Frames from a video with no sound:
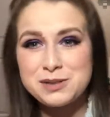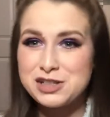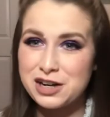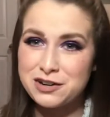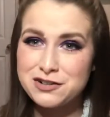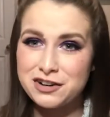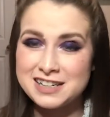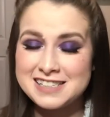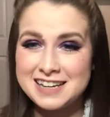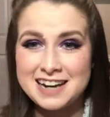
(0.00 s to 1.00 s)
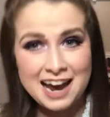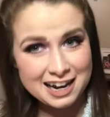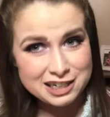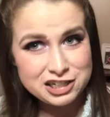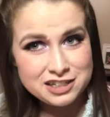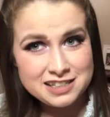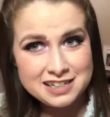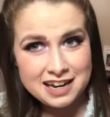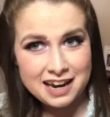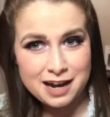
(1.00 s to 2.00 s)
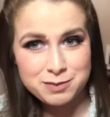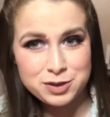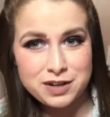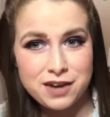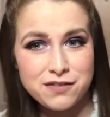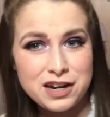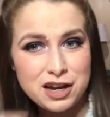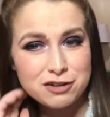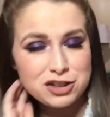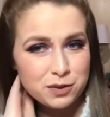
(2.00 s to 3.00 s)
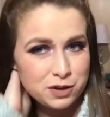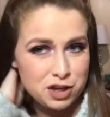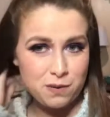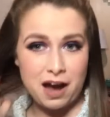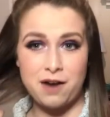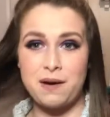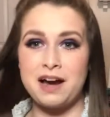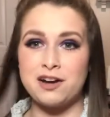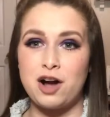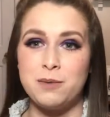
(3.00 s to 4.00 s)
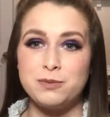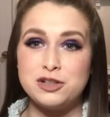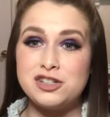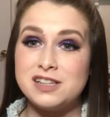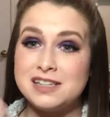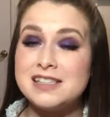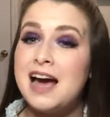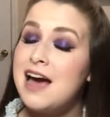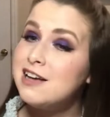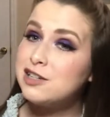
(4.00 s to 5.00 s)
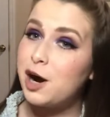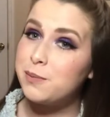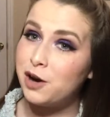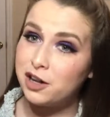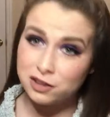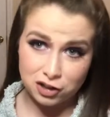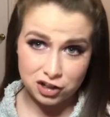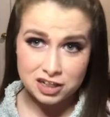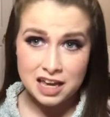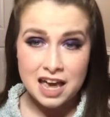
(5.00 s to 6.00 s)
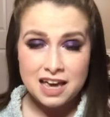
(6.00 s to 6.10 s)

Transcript: my channel, Grace in Ashes. Today I'm doing a video showing you how I accomplished this top knot look.